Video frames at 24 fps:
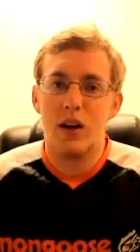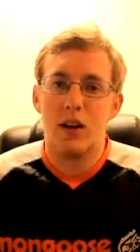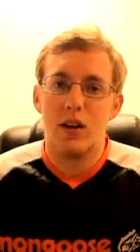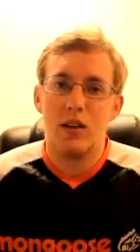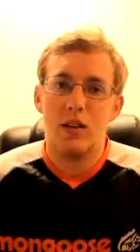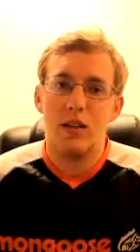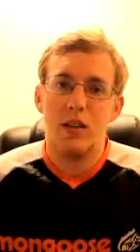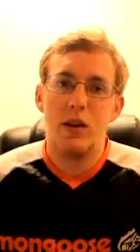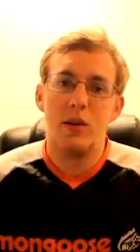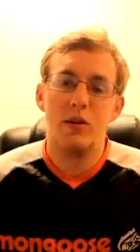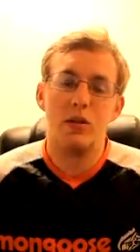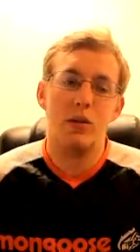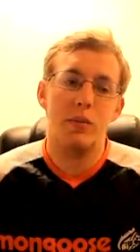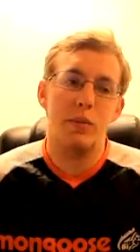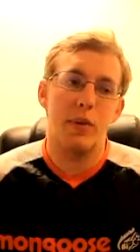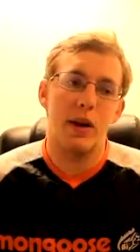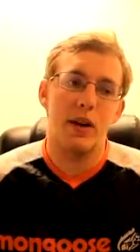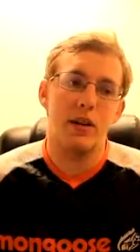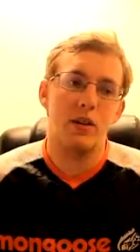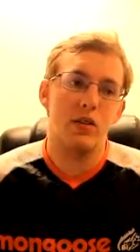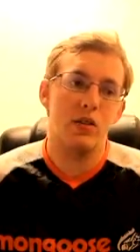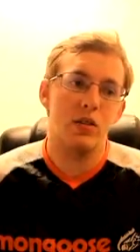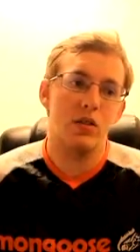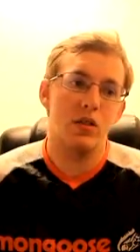So yeah,
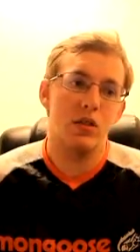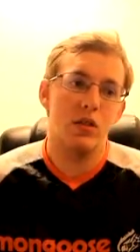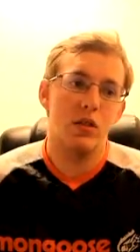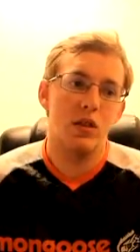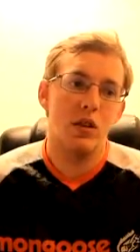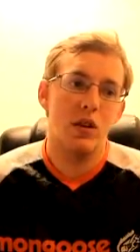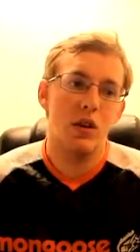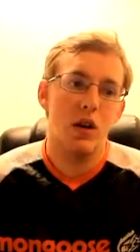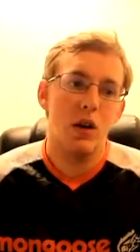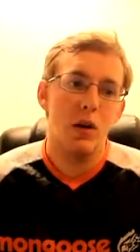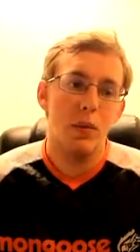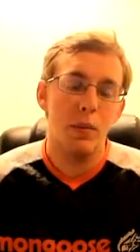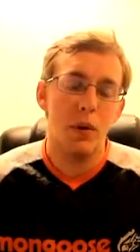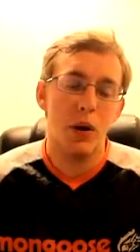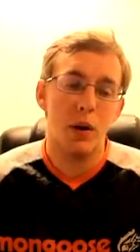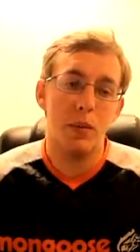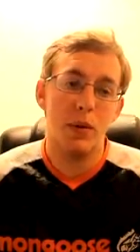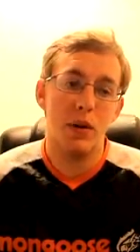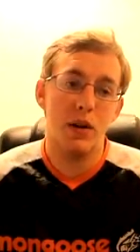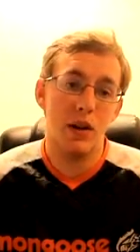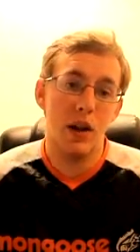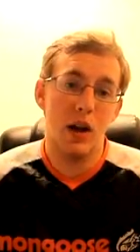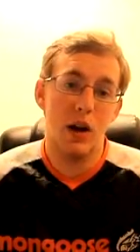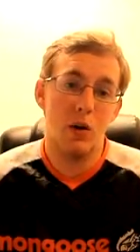that was a mess.
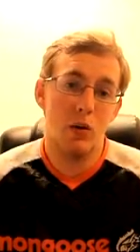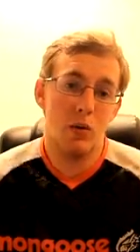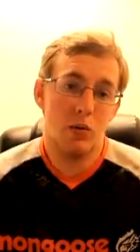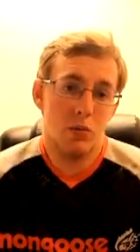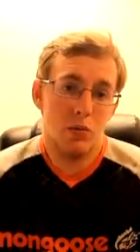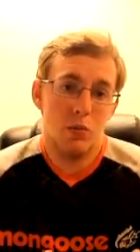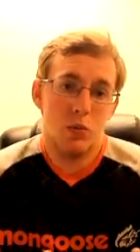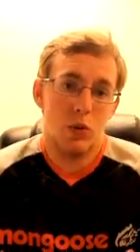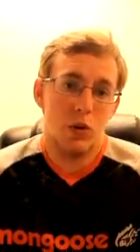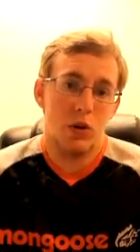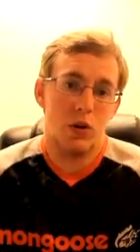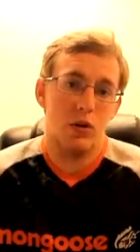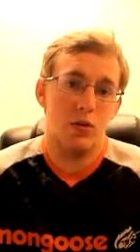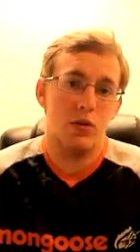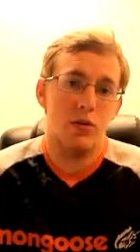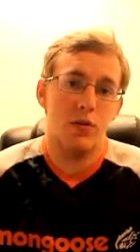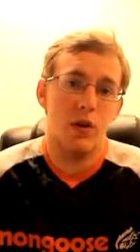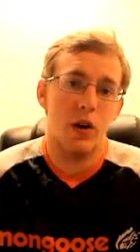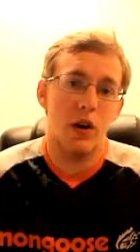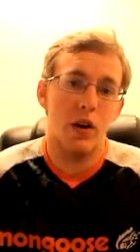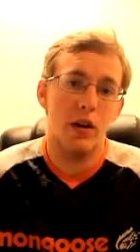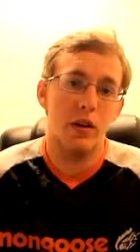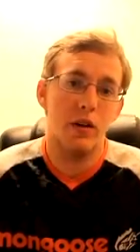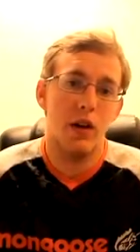But I mean, now
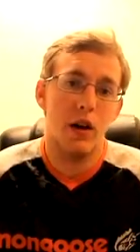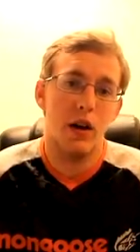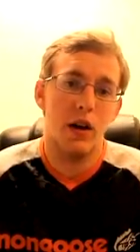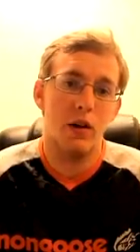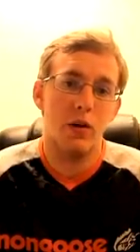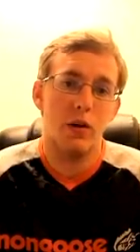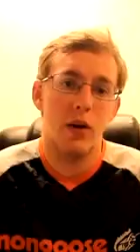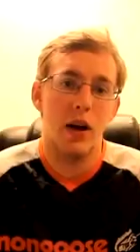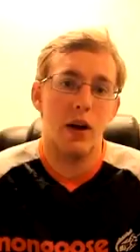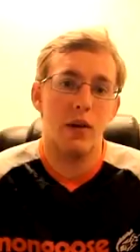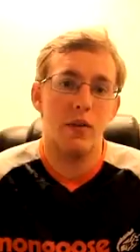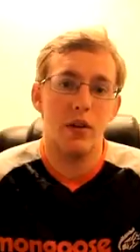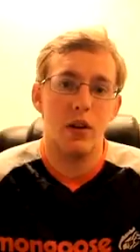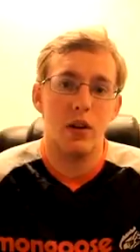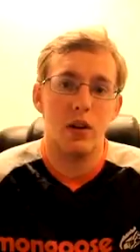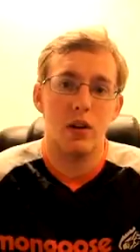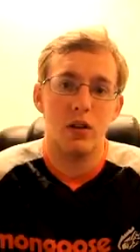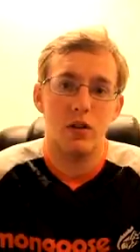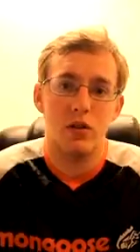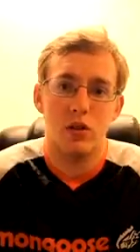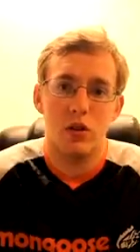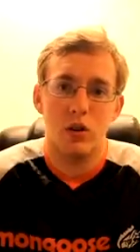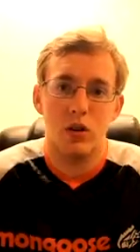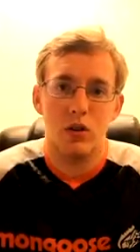work is fine, I
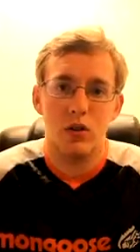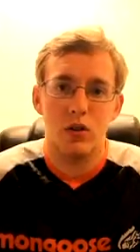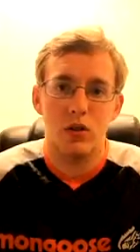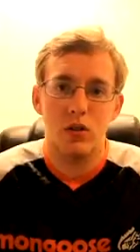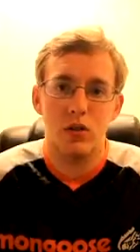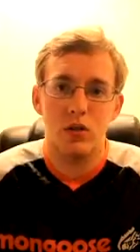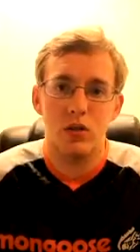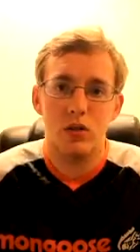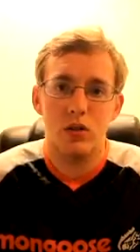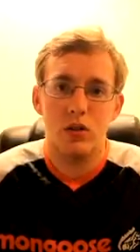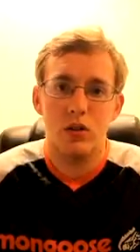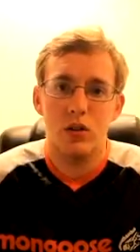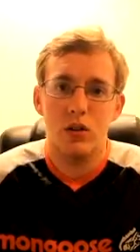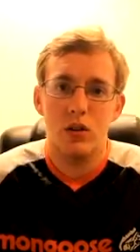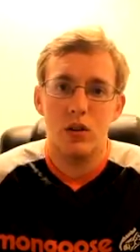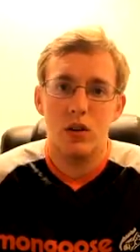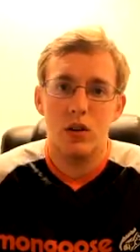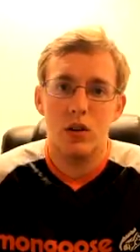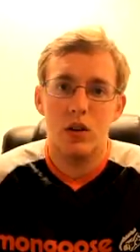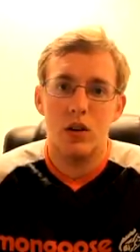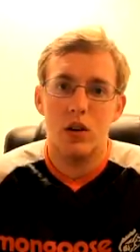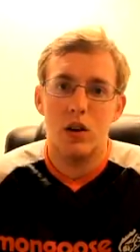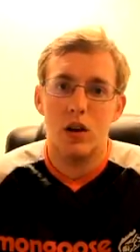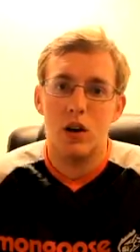don't have any
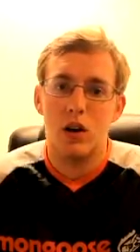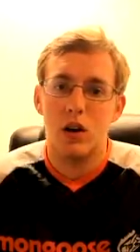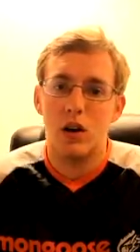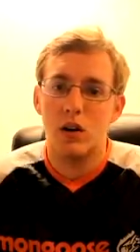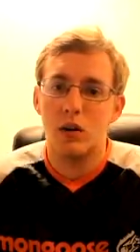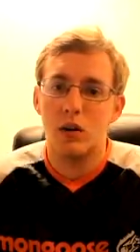concerns.